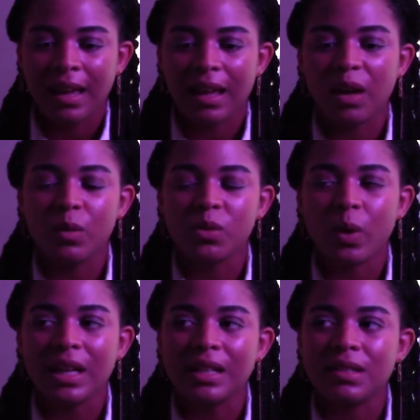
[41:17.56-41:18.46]
It was
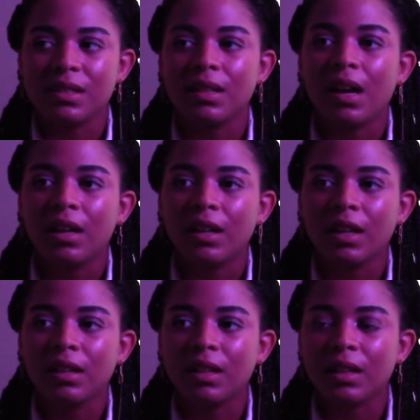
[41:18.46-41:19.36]
when he
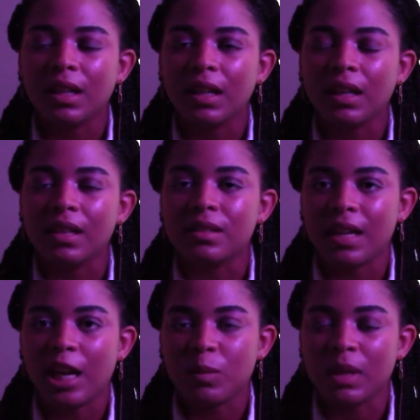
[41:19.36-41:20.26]
slaughtered the
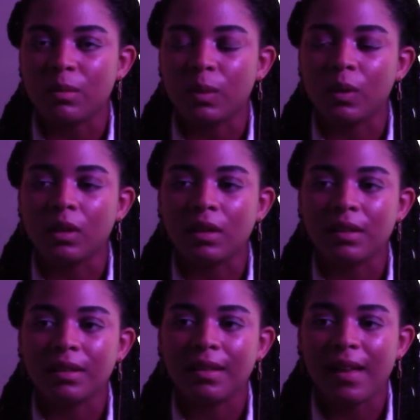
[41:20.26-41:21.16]
Sand
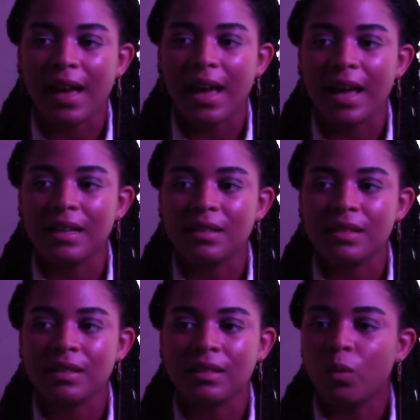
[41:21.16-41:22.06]
People that
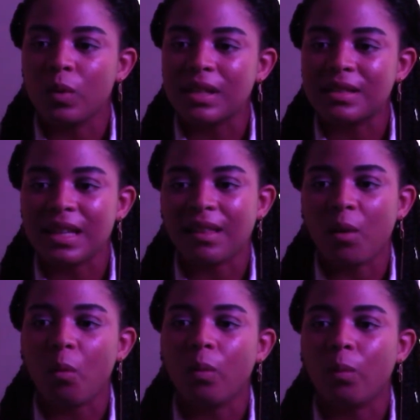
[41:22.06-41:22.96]
we see
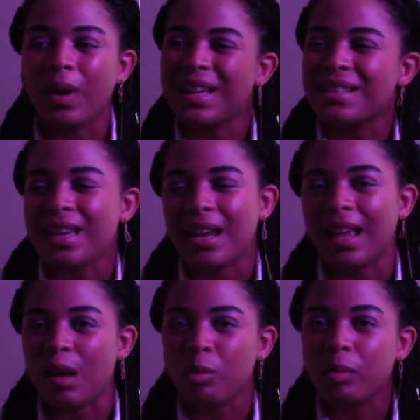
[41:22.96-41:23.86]
that what he's kind of
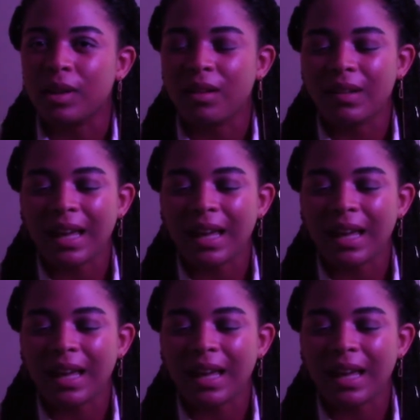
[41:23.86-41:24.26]
capable of, I